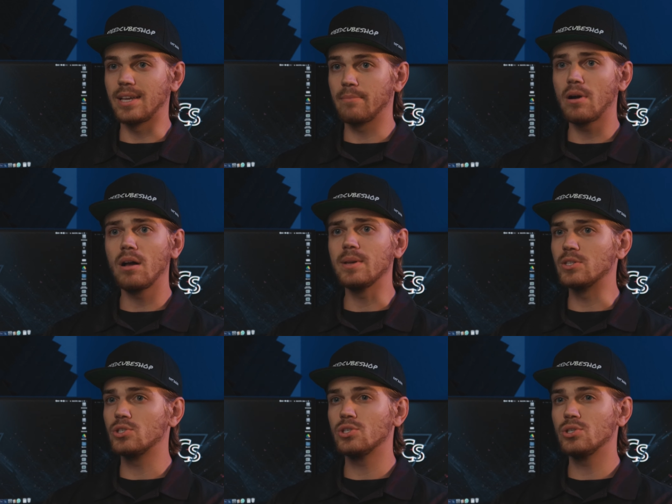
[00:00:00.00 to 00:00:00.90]
like
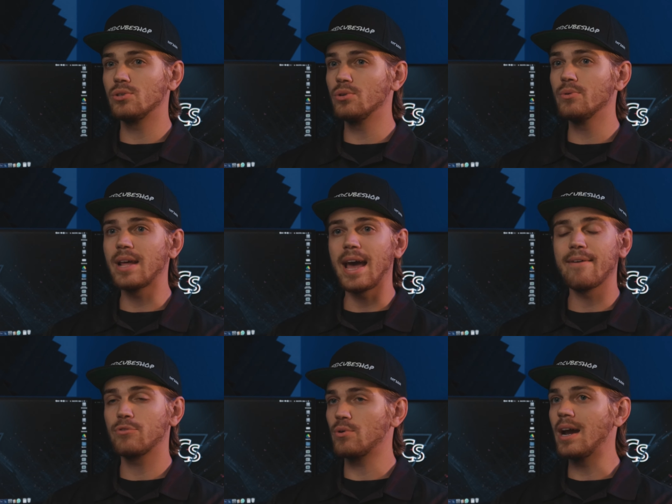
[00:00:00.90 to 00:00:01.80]
probably two and a
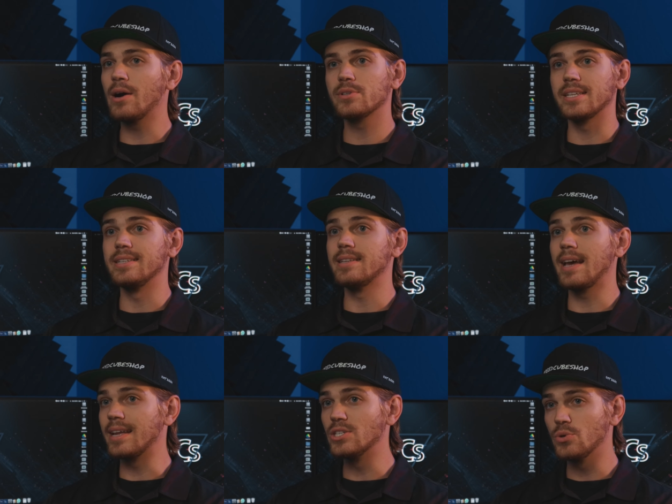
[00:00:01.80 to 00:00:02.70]
half, three hours a
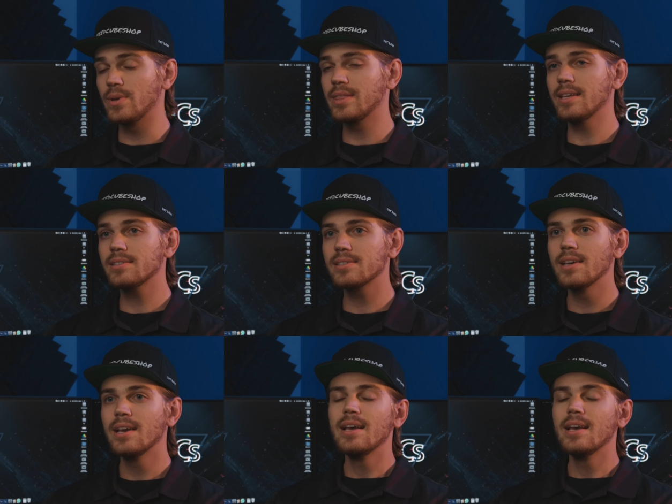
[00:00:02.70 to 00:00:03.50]
night doing this